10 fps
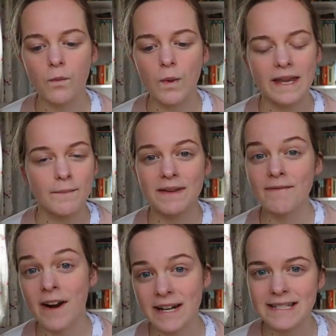we can be
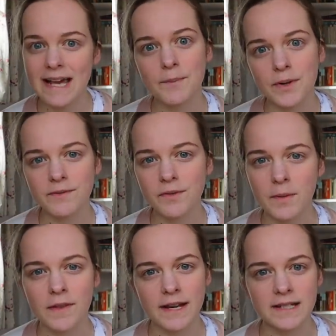very separate from
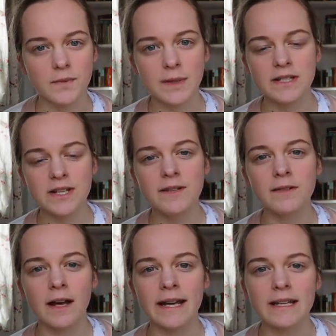the things that we do.
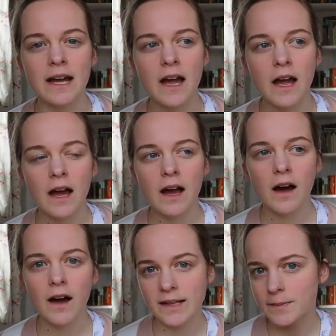Like,
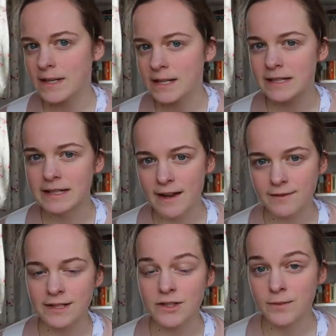Eichmann
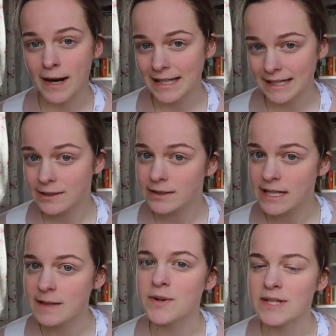never directly killed
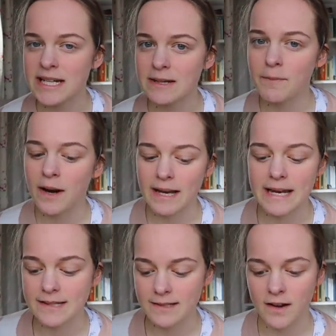anybody, but
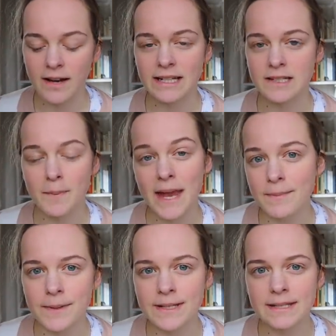he signed
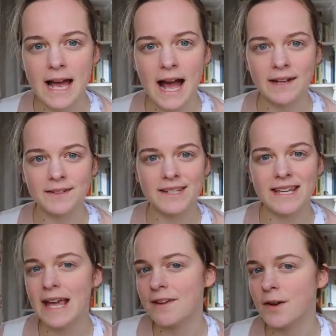papers and he
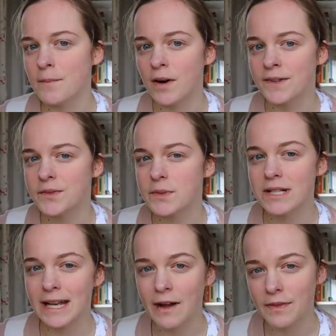gave commands which
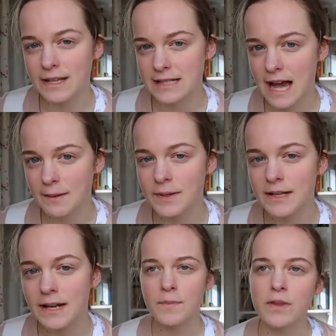allowed that to
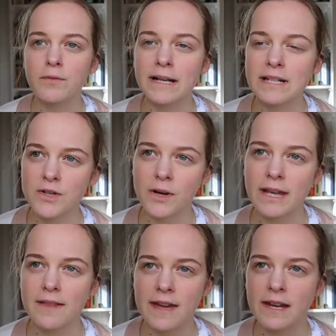happen. But the really
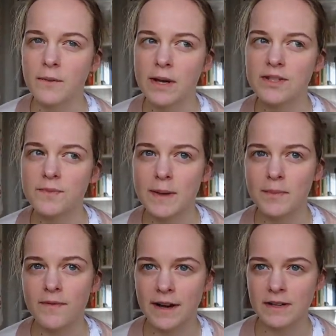shocking thing which
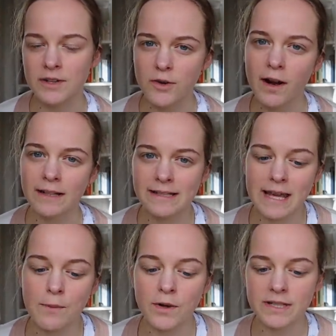people found in the trial is
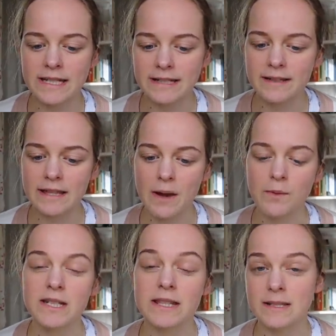they wanted
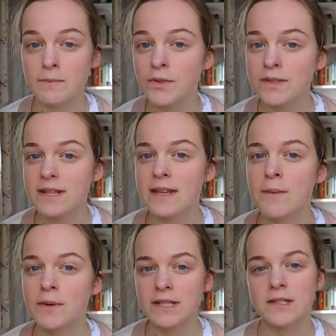this monster, they
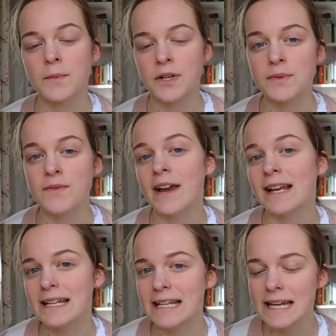wanted someone who was very
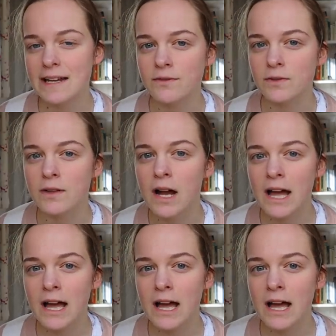clearly evil,